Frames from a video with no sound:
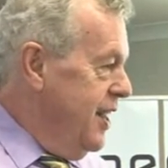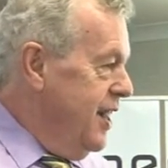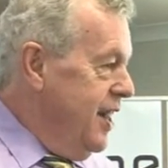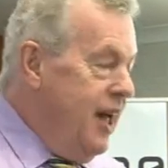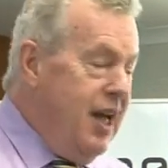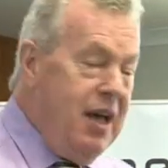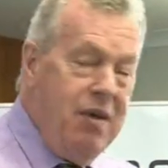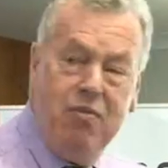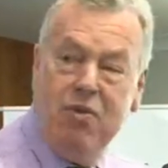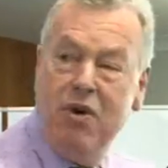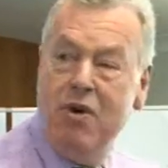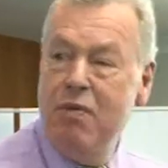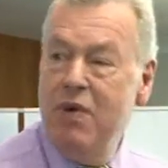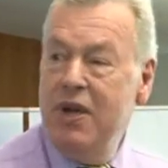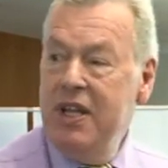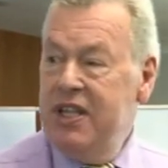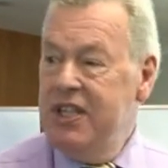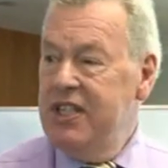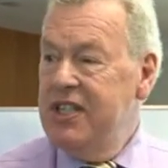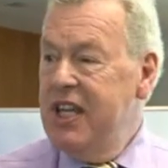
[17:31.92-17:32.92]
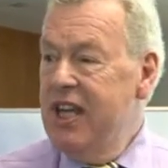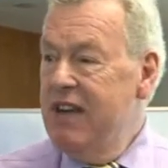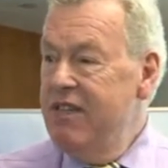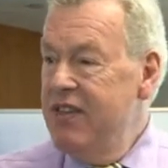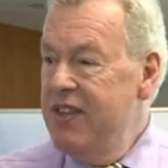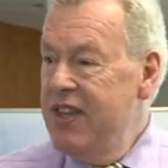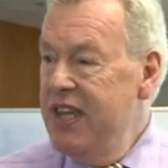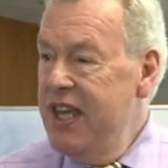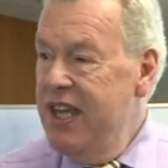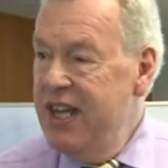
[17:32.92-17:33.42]
And what we
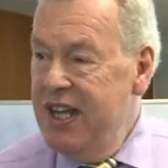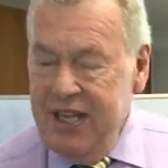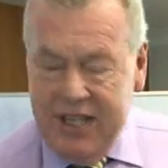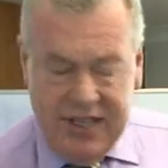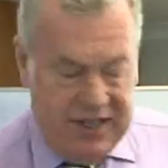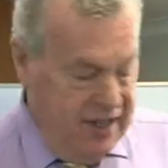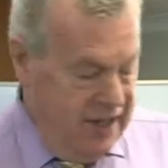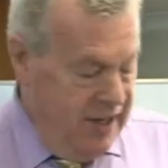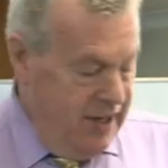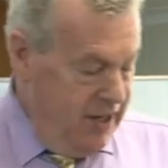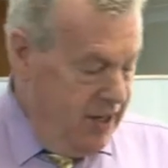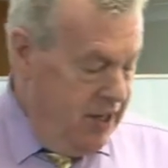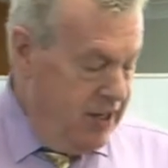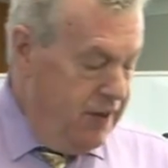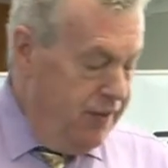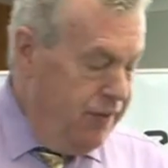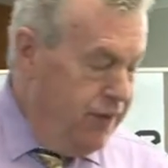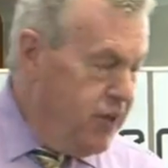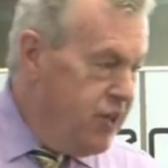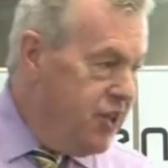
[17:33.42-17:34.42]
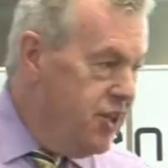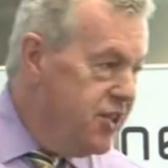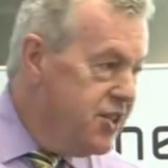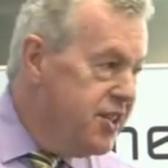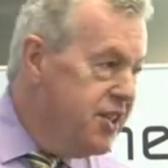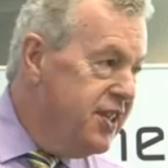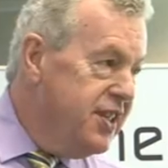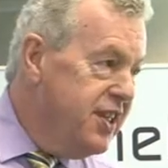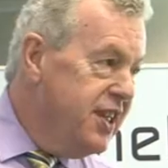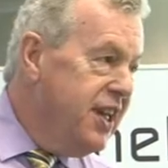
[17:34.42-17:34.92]
discovered then is that the
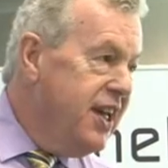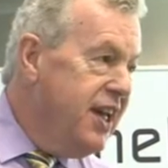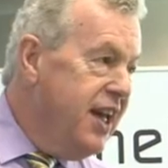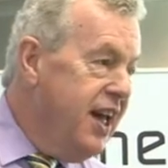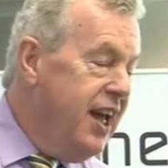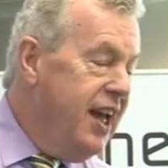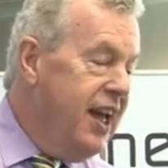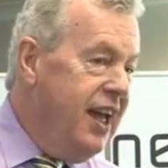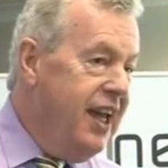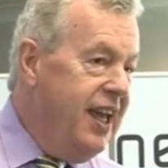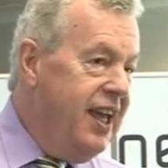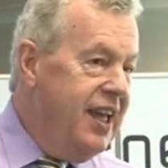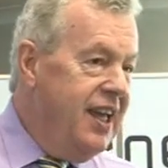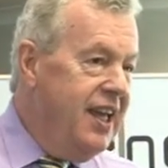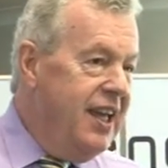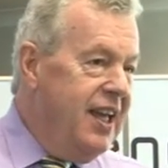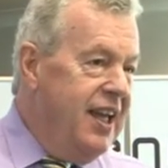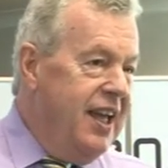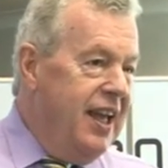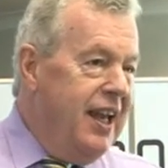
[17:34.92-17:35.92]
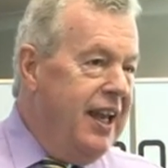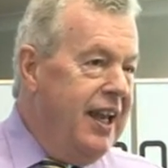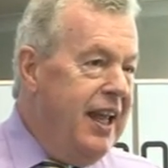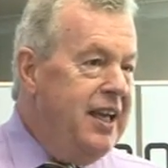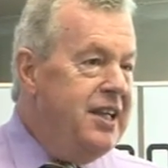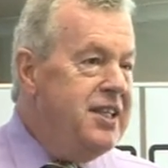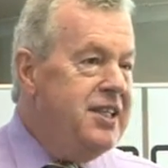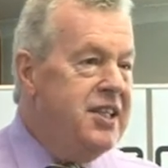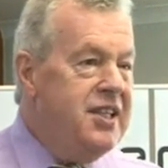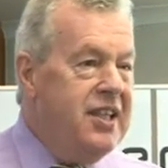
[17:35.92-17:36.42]
deficiency of the K
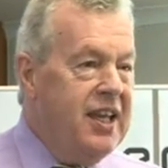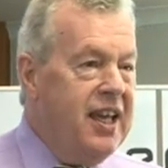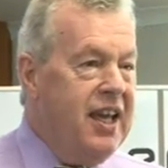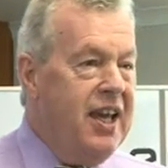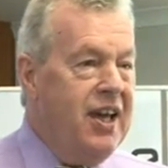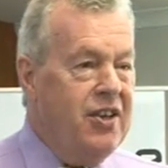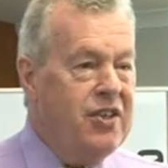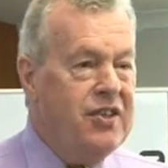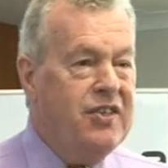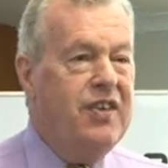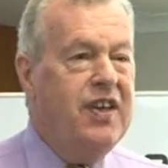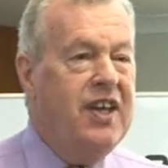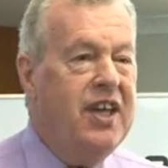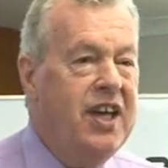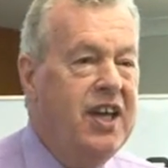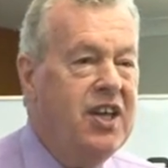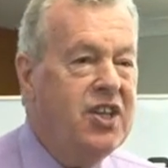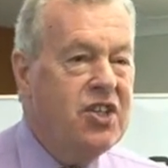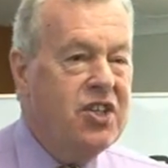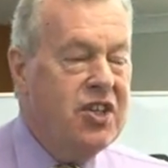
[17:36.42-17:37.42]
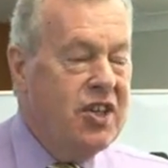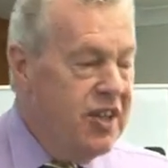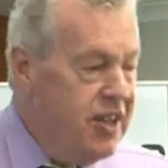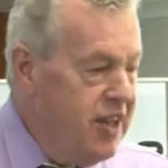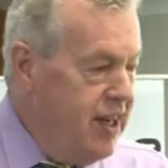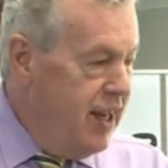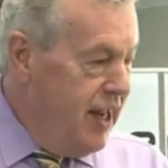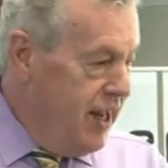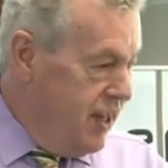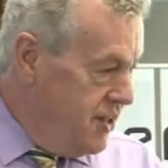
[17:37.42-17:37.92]
led to the calcification of the
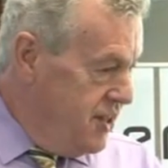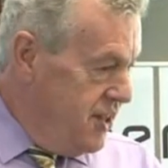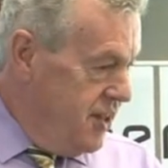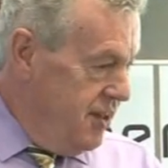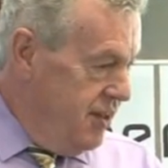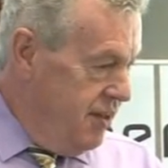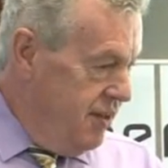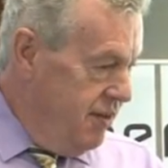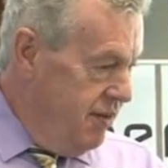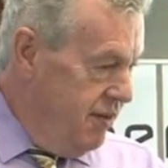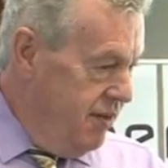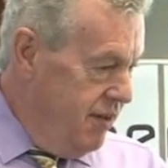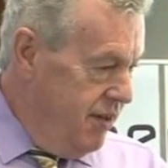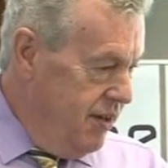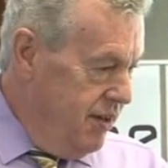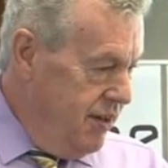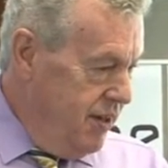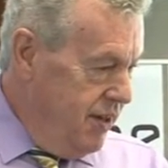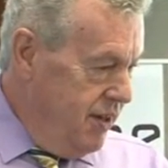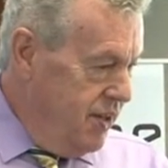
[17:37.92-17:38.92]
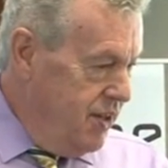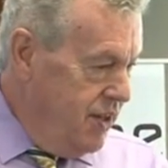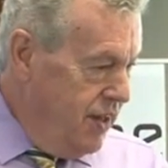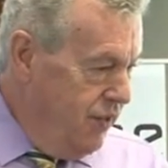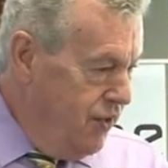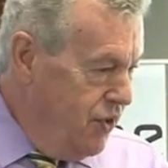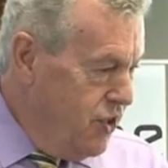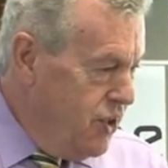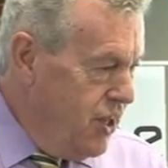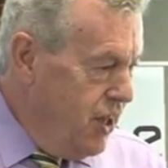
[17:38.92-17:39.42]
elastin. So
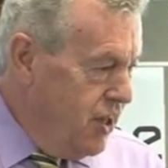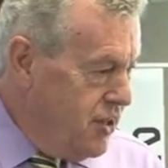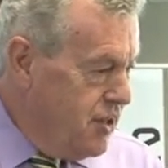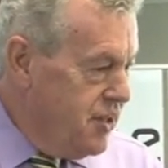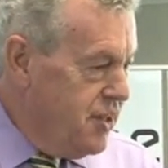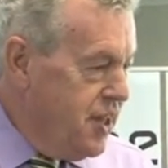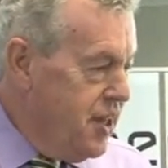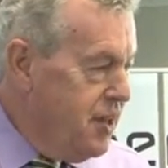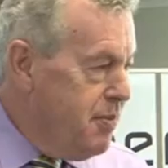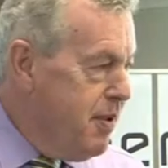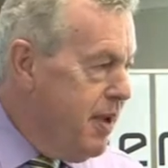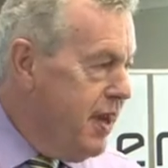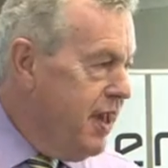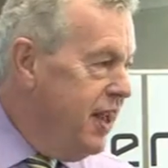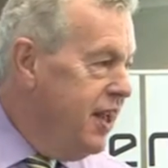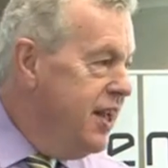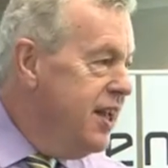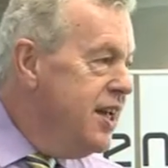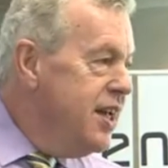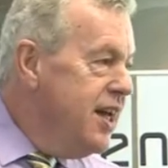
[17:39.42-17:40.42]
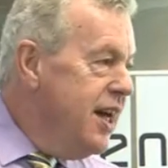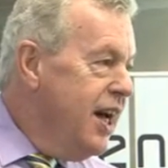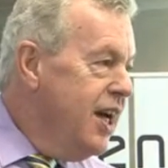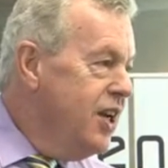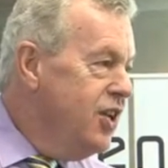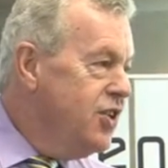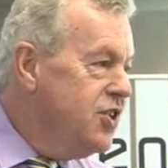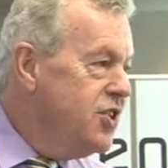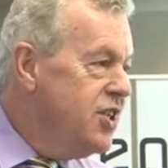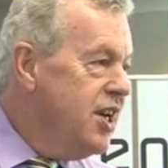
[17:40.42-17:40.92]
if you start to think about it,
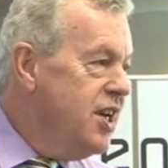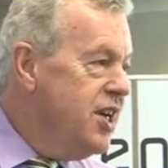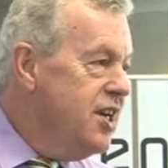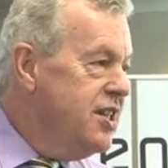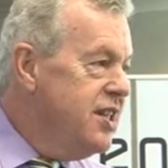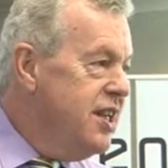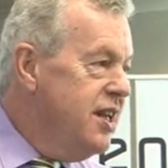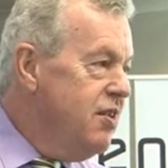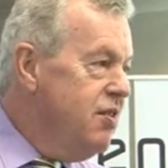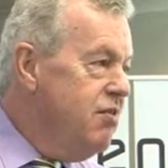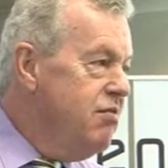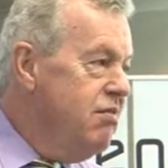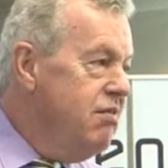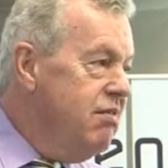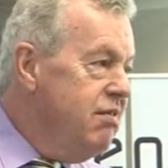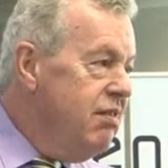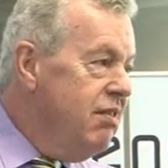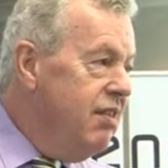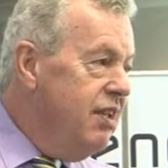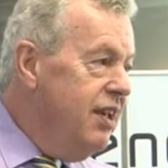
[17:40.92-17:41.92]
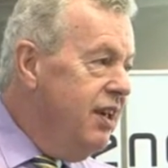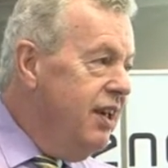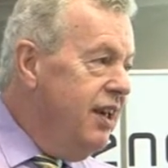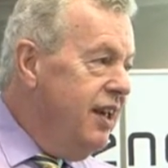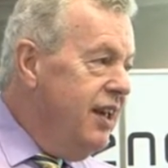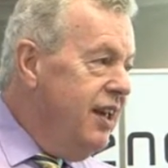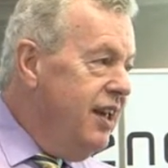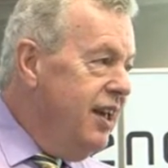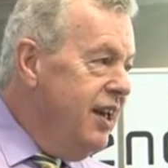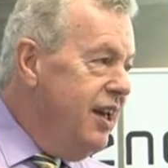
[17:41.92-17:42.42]
and you're starting to think, oh,
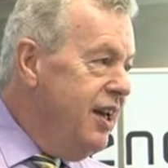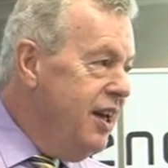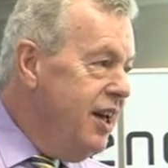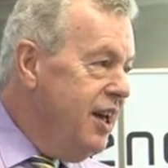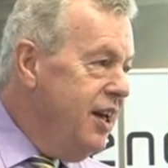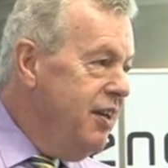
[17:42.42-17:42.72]
yeah,